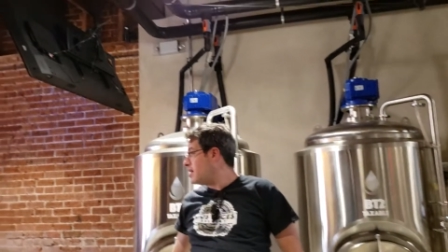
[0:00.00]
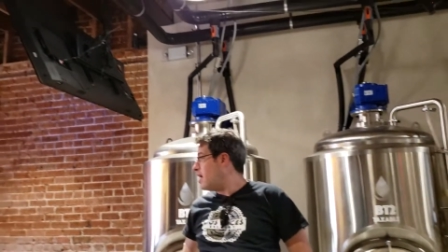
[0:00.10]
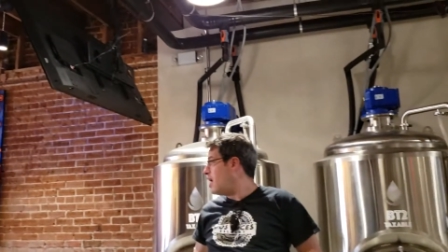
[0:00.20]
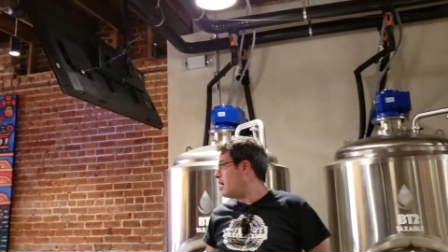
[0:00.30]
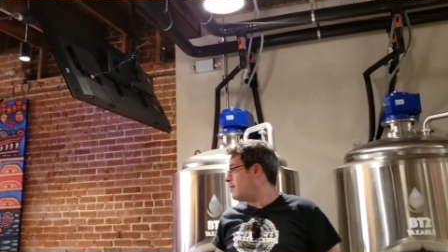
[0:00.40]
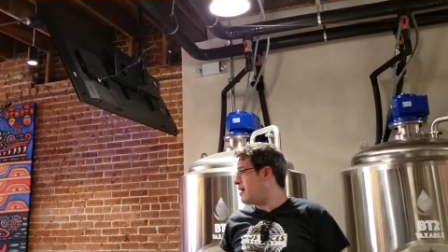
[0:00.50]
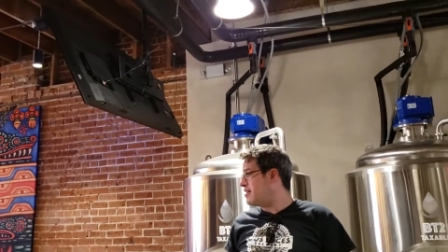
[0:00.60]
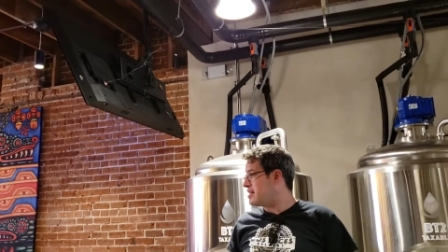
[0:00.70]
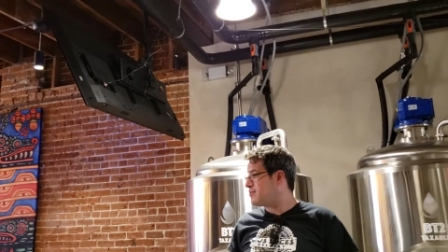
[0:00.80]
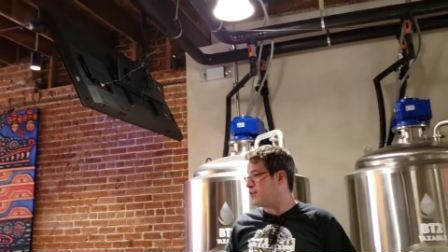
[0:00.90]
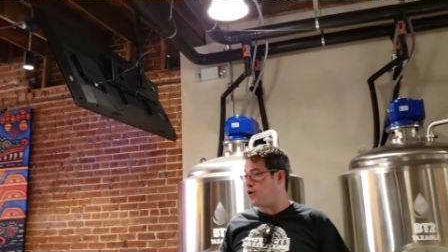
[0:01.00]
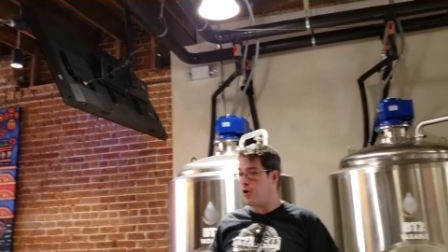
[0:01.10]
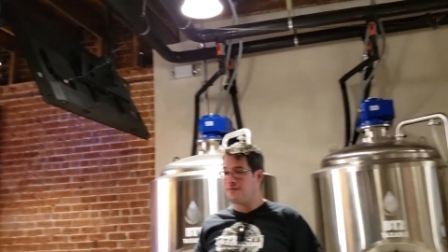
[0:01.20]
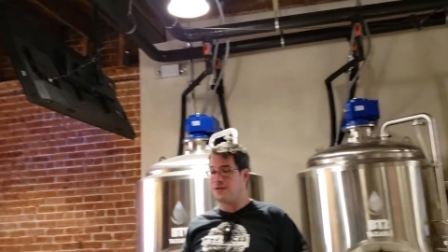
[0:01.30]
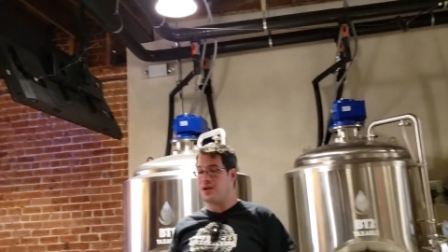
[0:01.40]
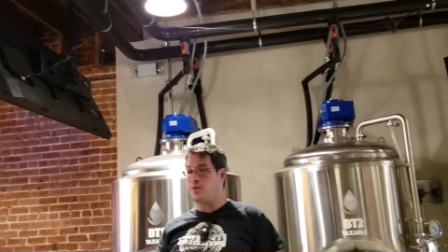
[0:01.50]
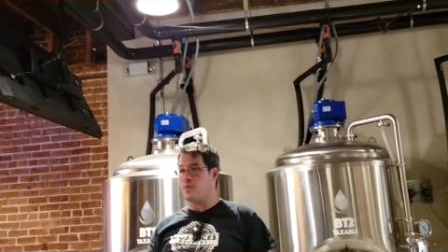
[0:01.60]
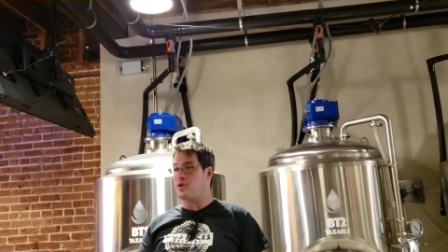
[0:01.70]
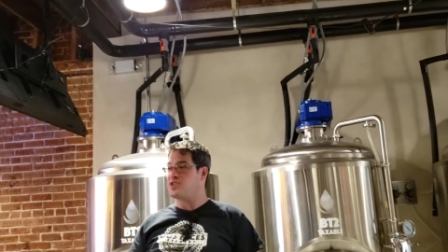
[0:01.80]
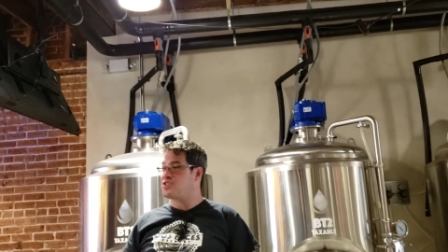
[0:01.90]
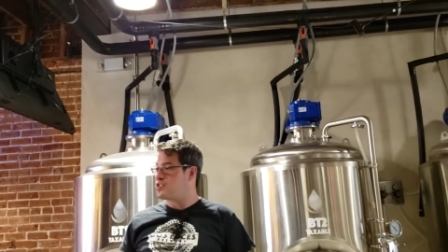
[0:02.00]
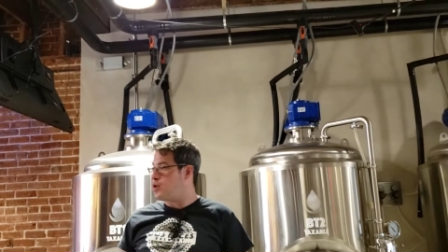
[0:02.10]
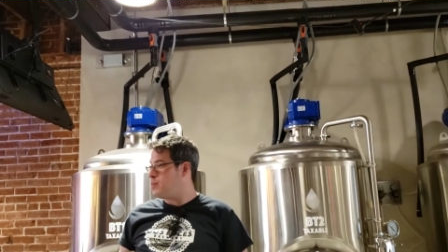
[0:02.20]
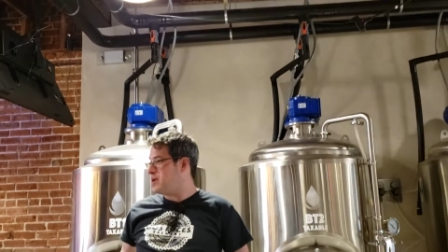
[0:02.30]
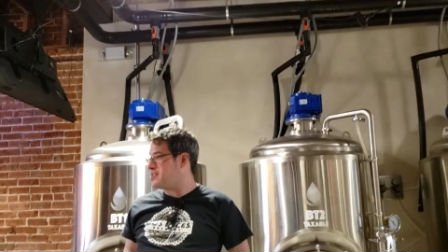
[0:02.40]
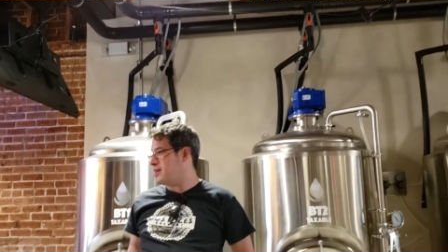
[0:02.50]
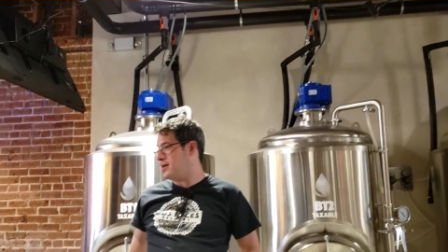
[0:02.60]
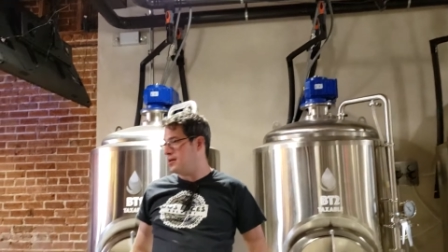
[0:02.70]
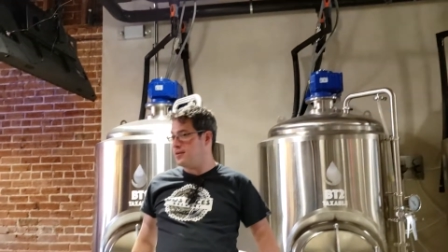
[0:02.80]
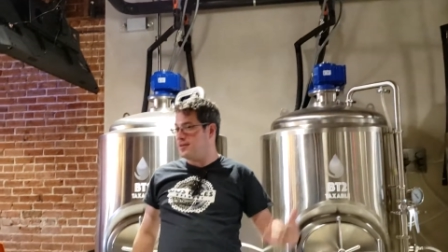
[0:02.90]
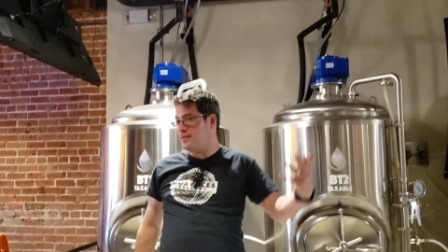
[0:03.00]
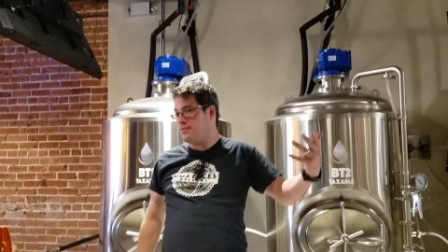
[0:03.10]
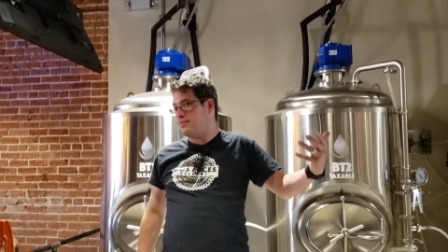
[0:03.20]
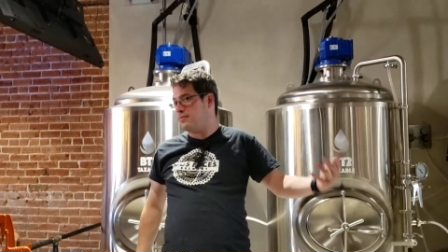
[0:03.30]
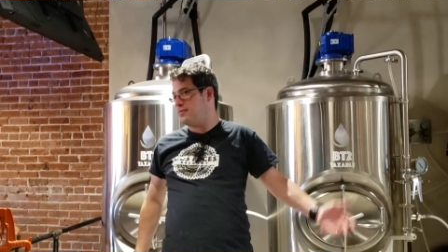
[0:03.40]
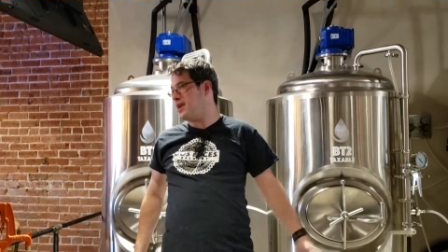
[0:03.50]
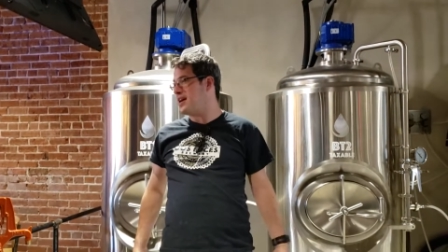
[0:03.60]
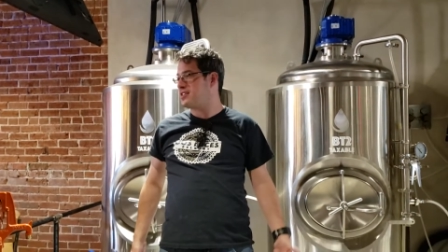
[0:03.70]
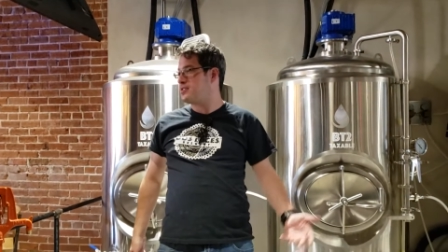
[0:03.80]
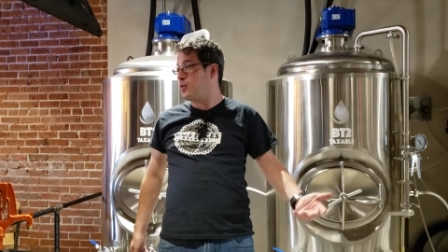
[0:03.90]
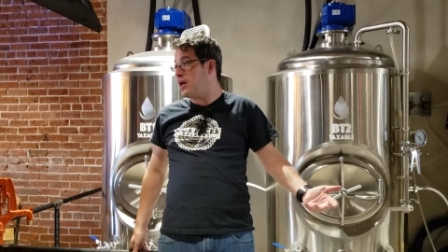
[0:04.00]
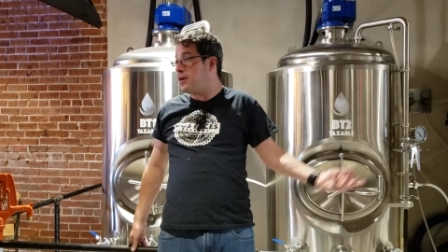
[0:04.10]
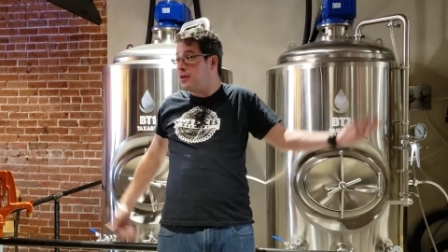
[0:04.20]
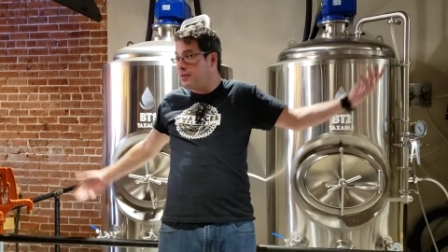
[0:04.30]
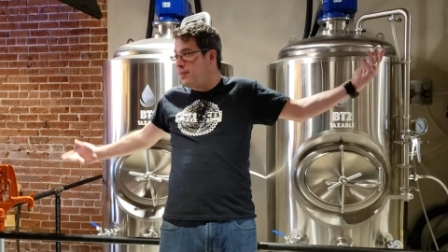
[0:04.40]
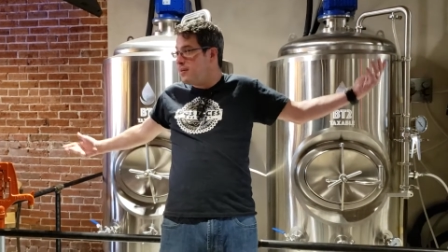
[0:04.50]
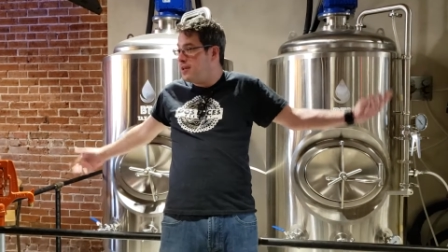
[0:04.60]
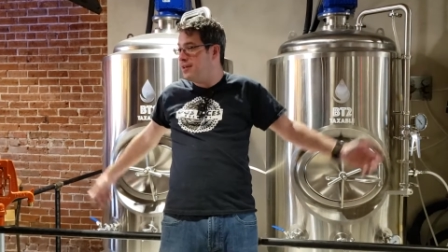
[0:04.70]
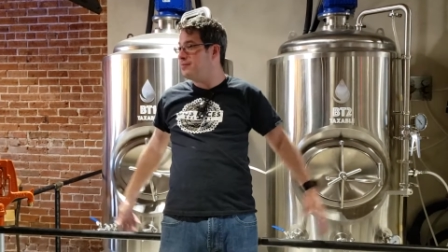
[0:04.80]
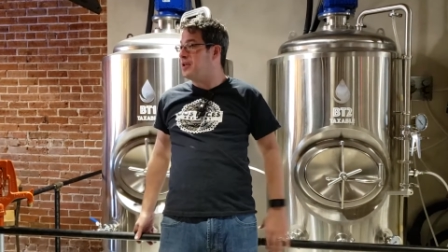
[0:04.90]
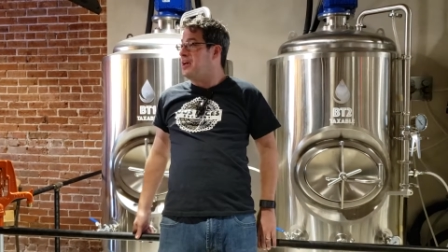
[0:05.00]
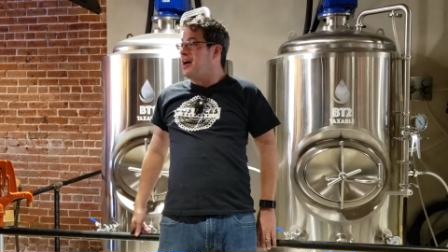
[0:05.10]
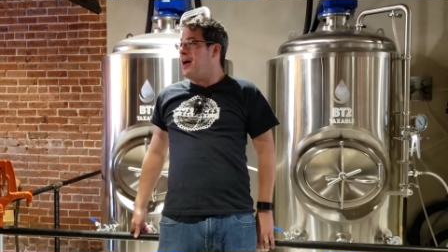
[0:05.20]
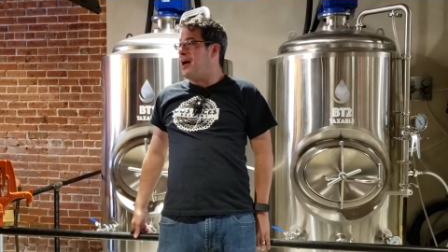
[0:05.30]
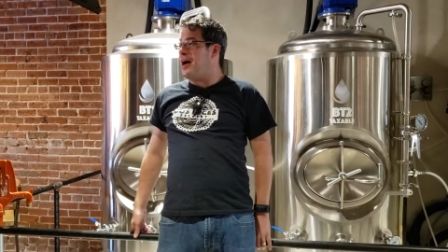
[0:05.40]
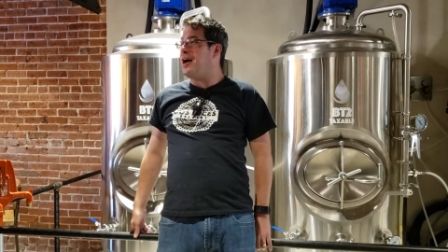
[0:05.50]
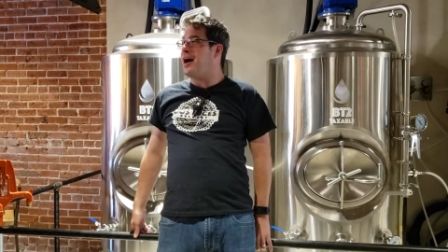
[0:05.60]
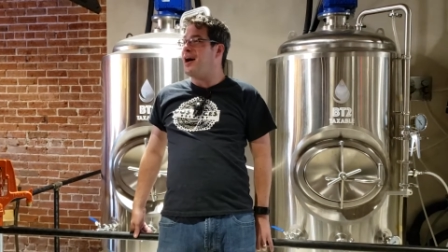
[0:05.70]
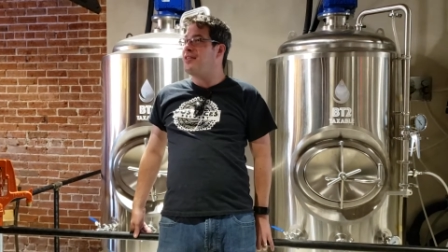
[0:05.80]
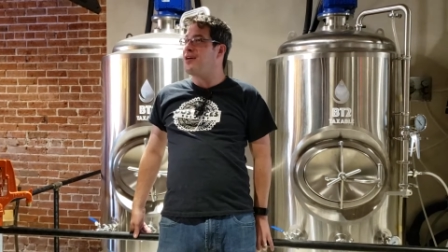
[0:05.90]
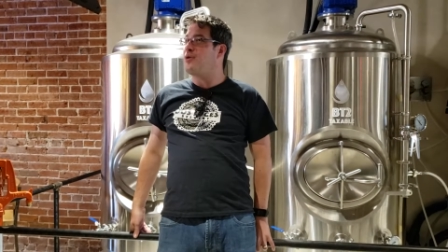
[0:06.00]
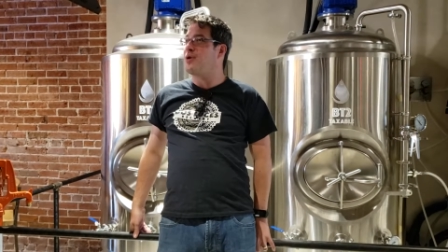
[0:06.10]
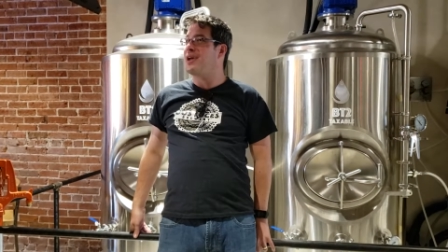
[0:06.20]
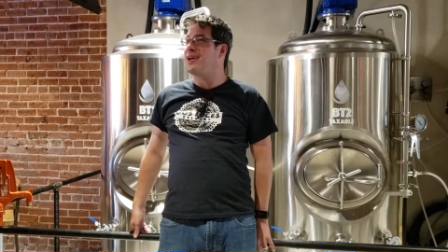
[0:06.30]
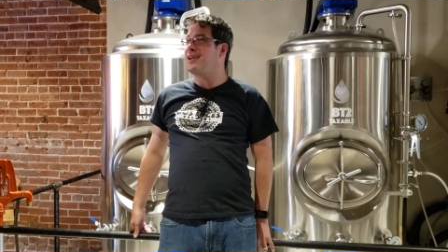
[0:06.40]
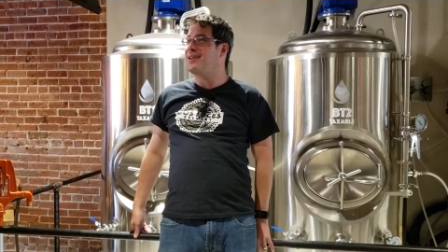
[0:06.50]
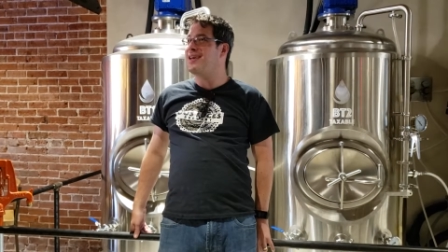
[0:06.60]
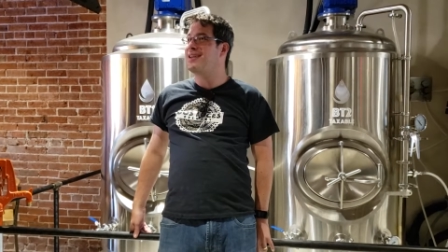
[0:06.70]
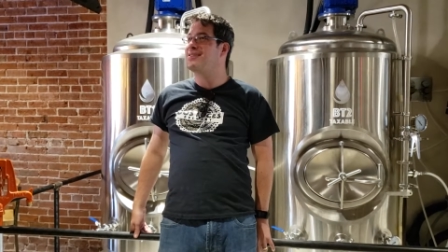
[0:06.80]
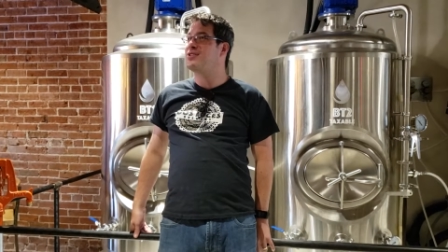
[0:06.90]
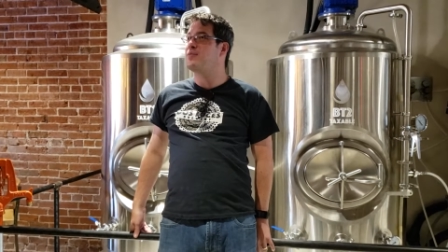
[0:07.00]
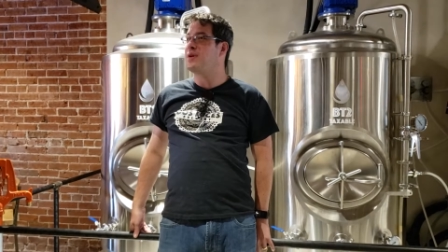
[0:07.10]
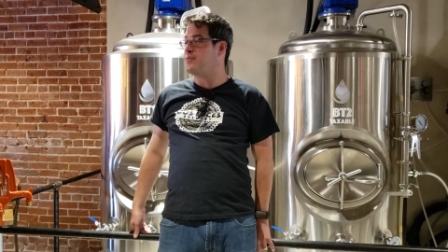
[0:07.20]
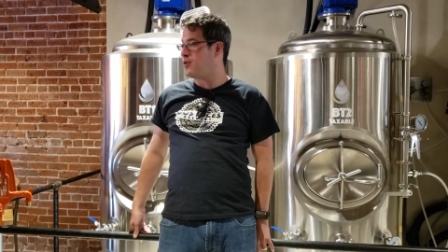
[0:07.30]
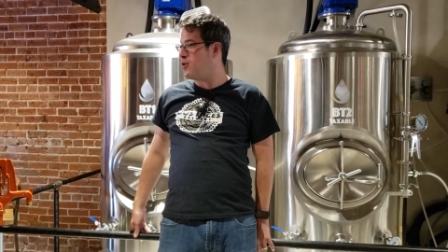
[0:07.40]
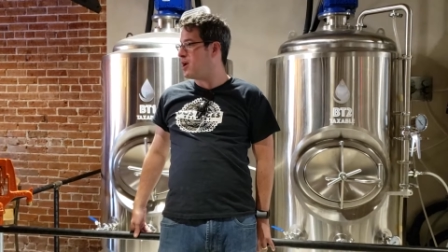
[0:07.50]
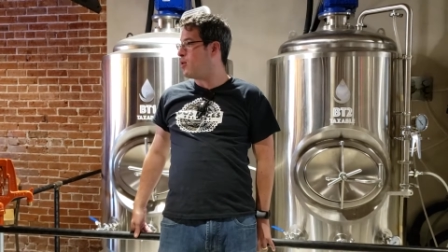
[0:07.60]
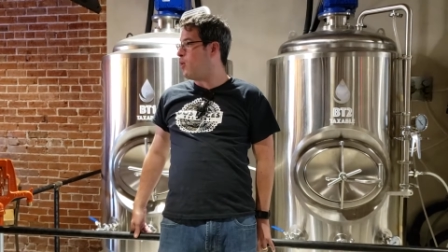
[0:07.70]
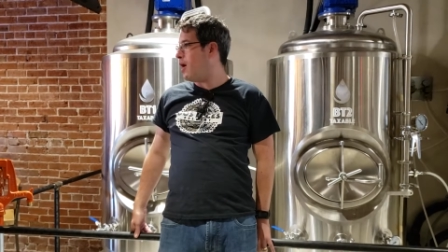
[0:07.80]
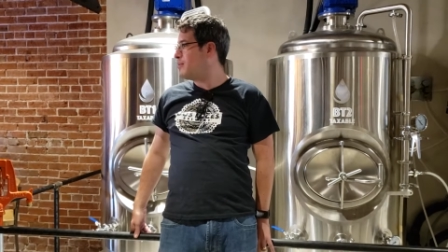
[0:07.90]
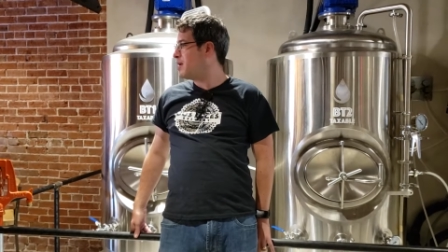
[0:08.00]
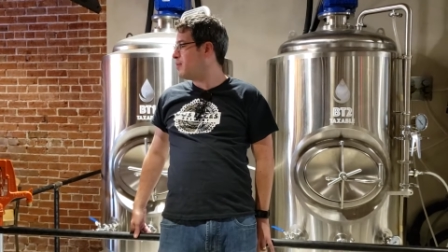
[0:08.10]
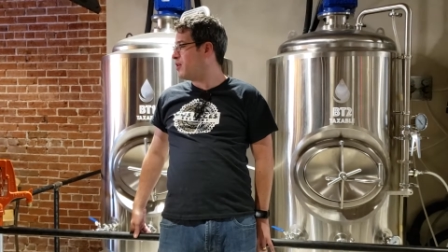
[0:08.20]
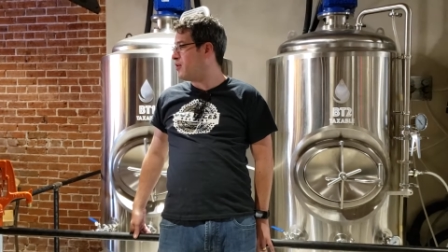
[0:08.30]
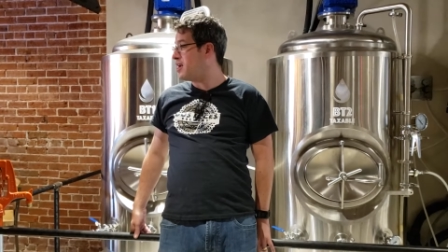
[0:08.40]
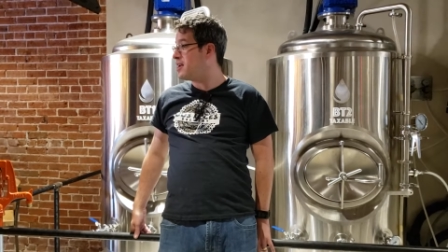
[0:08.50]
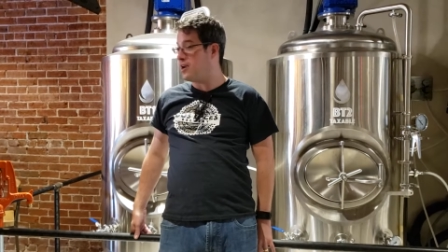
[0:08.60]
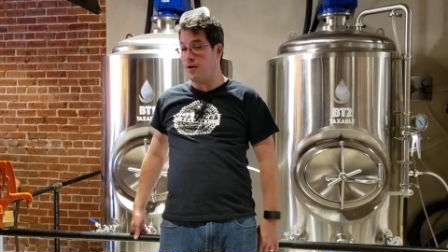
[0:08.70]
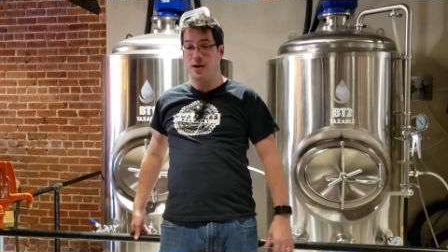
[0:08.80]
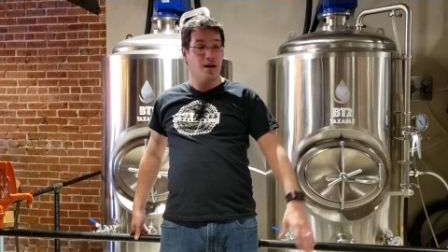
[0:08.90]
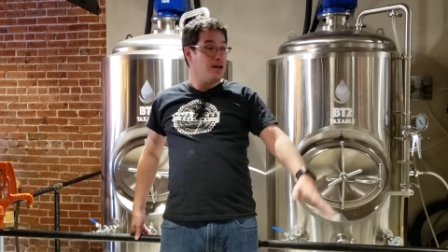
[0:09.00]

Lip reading: And that's for hopefully when we're so busy, next week maybe, that we need to be brewing while people are in here.